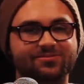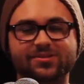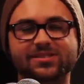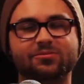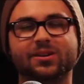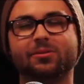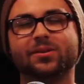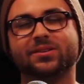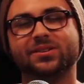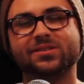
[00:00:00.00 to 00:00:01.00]
what's the word I
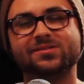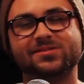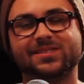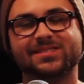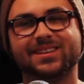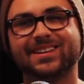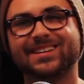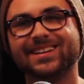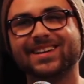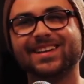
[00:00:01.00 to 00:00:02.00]
want to use? It's
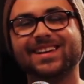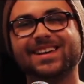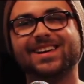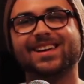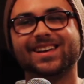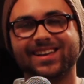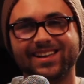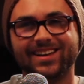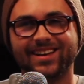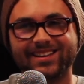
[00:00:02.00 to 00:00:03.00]
like
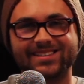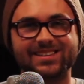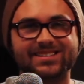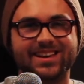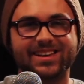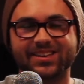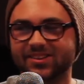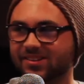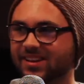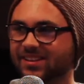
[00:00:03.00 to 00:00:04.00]
saying
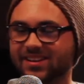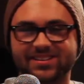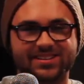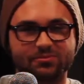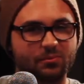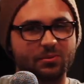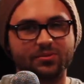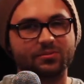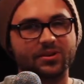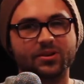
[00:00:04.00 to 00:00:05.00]
you're getting like when
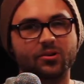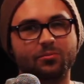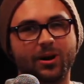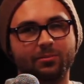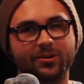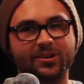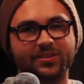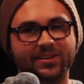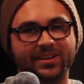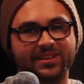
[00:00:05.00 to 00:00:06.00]
you go to a barber
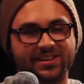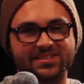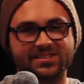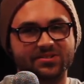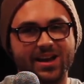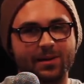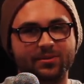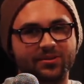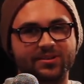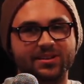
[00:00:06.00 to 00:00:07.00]
and they're getting like scissor
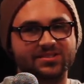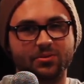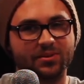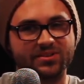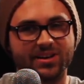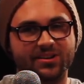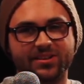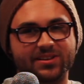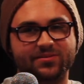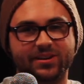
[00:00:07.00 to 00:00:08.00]
happy, they'll cut so much hair and
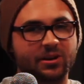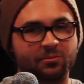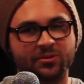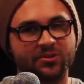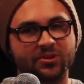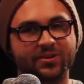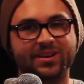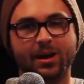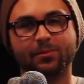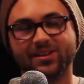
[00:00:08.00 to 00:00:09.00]
they just forget what they're
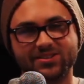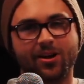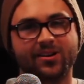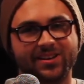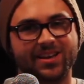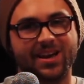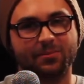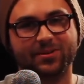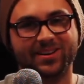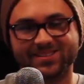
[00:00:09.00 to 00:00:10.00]
doing. I'm like talking
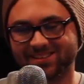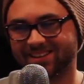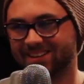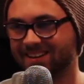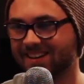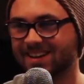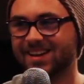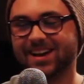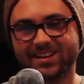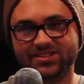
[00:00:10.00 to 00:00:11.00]
happy. It's like
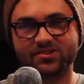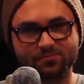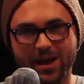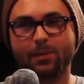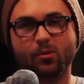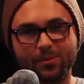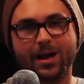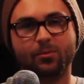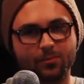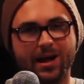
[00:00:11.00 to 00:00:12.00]
I just babble.
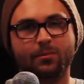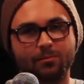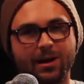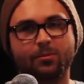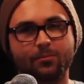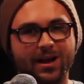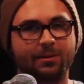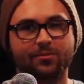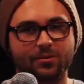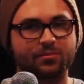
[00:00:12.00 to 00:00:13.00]

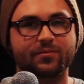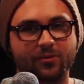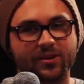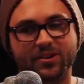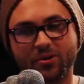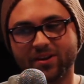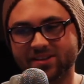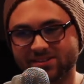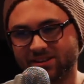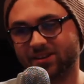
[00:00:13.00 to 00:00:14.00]
Then before you know it,
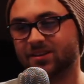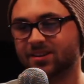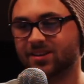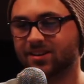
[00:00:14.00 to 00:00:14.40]
it's a